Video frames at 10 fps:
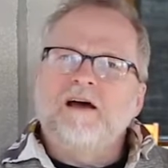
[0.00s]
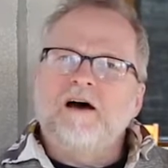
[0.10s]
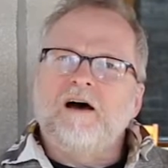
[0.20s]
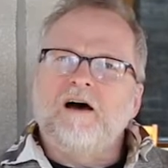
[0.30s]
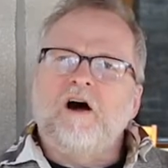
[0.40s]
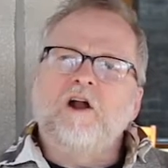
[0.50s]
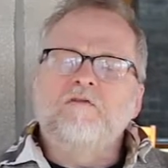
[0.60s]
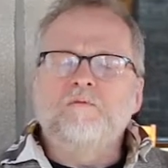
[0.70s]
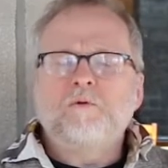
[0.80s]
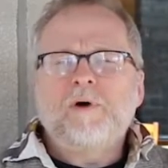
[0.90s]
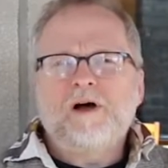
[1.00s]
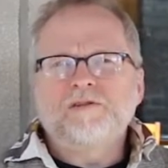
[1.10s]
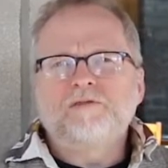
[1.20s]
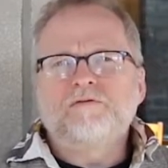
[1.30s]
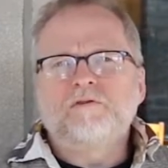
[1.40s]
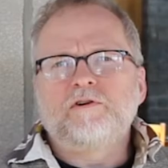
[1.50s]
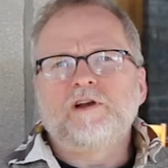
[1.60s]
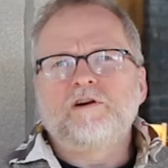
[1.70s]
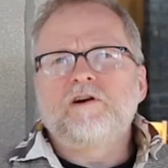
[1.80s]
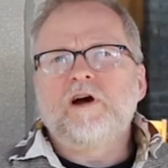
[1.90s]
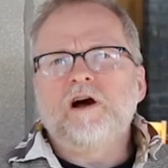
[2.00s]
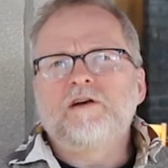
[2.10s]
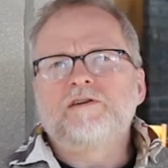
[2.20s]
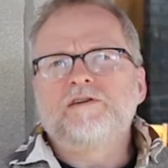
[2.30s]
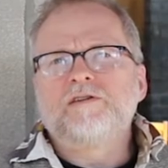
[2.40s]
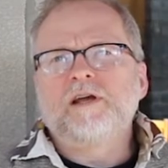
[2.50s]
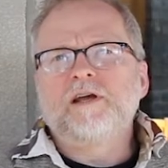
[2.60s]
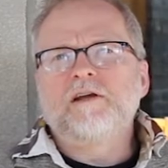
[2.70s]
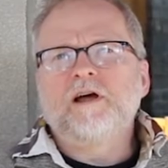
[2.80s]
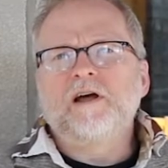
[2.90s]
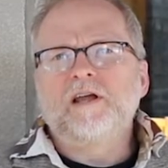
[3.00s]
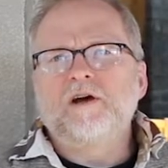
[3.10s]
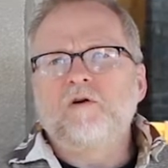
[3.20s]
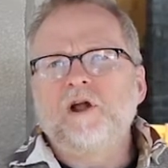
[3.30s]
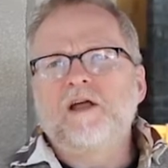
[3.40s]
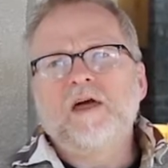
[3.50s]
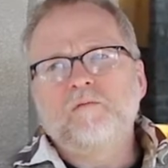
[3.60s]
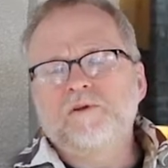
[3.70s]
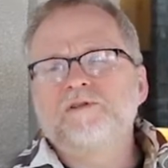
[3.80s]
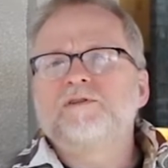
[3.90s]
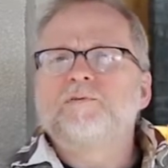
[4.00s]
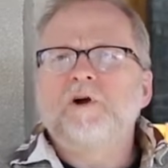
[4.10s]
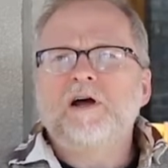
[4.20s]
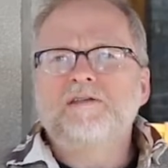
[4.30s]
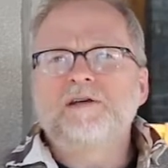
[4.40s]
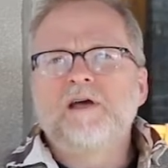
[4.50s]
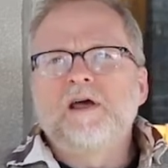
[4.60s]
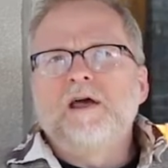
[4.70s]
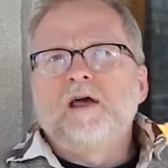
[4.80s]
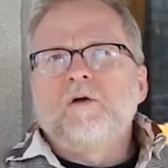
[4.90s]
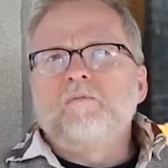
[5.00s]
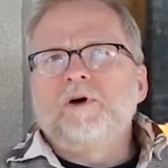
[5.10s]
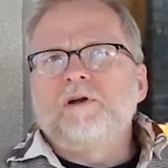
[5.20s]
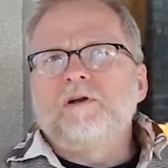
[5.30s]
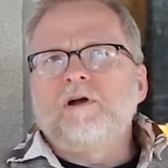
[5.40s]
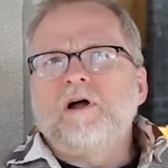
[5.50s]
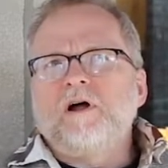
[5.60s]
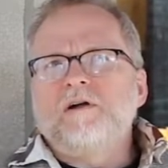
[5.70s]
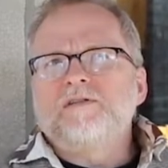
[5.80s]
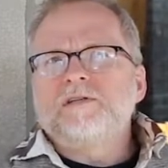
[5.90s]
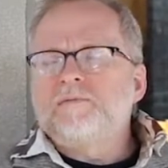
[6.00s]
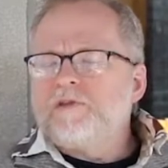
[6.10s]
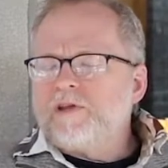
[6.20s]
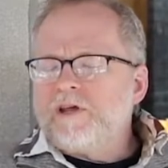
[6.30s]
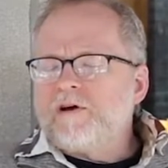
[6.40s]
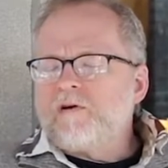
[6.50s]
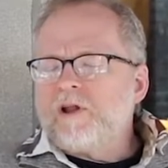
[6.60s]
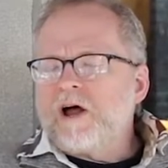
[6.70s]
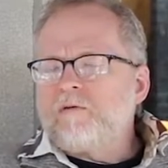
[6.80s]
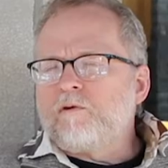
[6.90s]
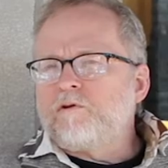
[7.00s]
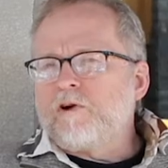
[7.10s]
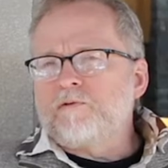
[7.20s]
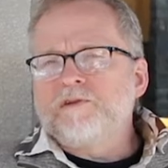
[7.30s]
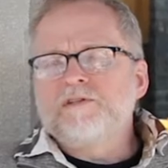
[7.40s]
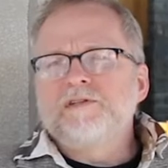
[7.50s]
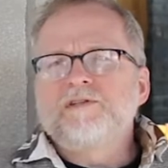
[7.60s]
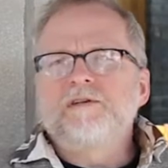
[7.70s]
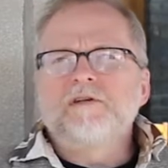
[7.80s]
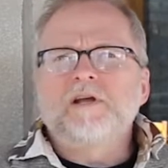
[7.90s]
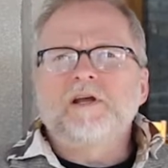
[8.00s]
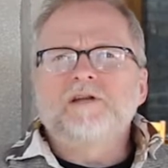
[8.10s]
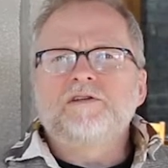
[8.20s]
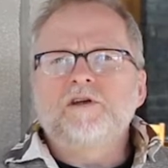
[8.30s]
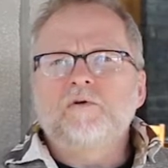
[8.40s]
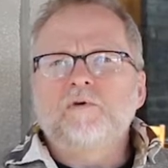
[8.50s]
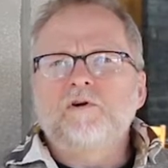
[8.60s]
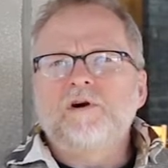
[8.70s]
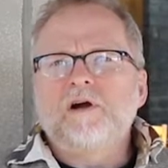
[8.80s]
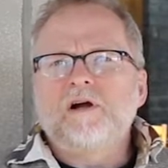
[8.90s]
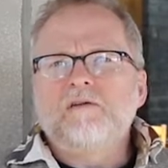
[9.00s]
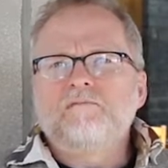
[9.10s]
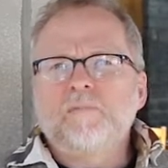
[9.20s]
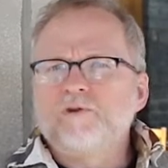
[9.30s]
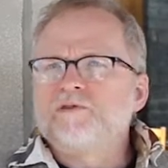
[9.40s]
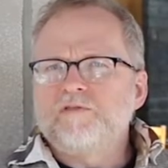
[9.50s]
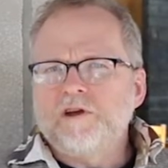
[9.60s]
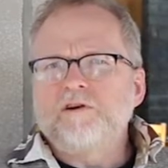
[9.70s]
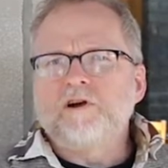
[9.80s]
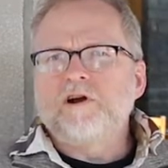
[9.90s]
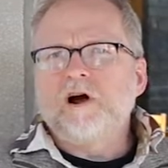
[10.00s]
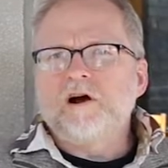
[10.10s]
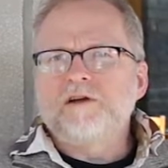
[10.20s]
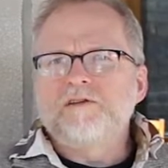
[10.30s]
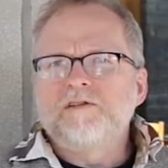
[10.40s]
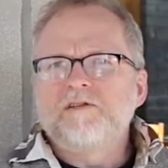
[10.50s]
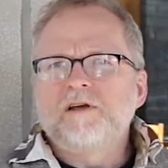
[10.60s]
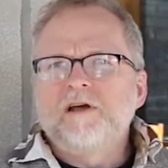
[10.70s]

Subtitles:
All of them were positive for Enterococcus and E. coli. That wasn't surprising. But some of the E. coli were drug resistant, and so were most of the Enterococcus.